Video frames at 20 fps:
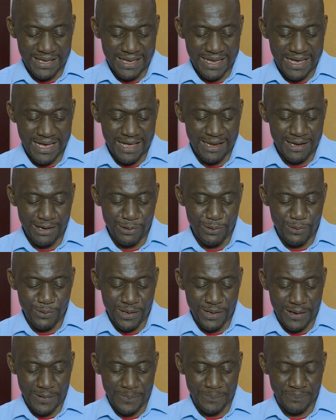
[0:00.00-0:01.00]

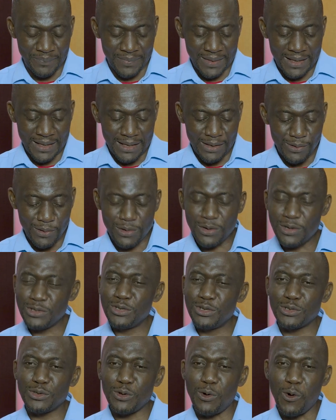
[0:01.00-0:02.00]
Hallelujah. You're not
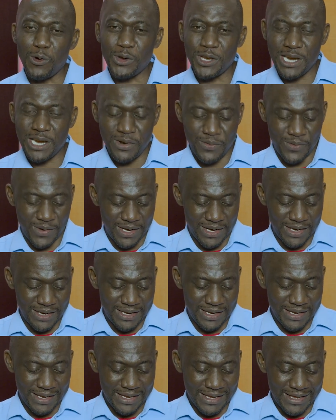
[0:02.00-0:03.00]
just ordinary.
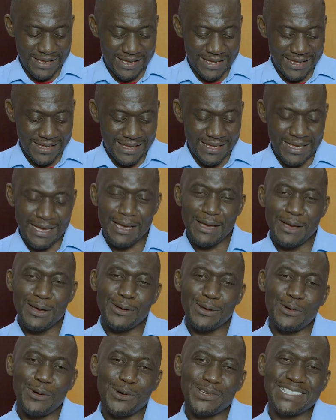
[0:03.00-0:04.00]
Yeah.
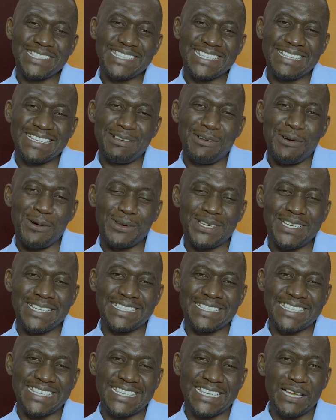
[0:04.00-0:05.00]
God, the
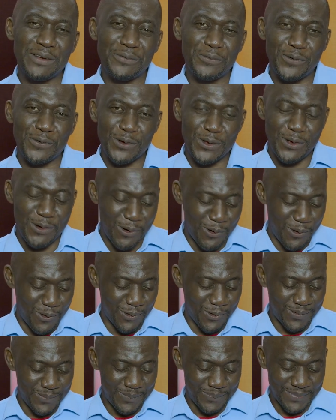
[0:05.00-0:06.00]
skillful
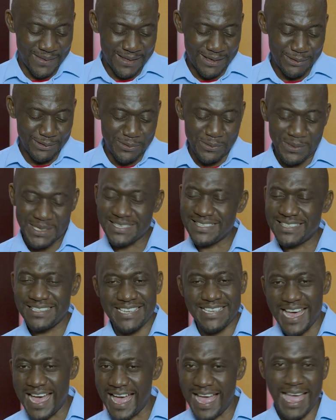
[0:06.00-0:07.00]
God, took his
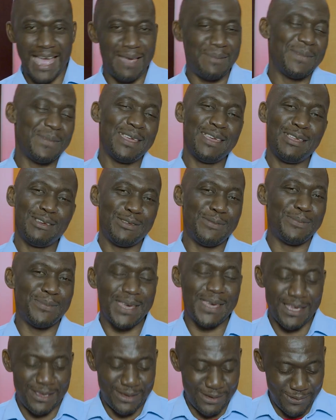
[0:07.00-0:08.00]
time to
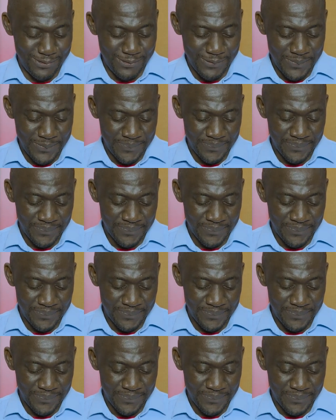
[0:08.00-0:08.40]
make you.